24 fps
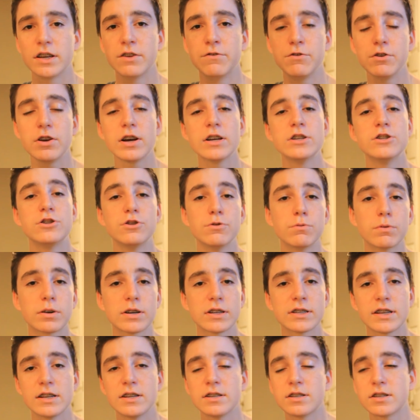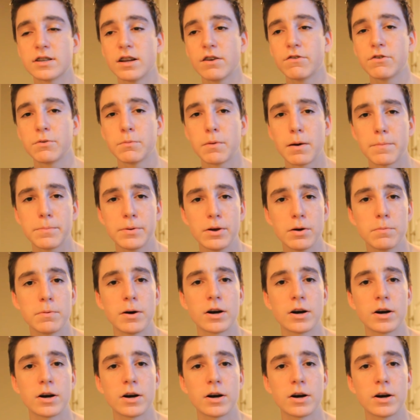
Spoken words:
If you guys do want to send stuff to my P.O.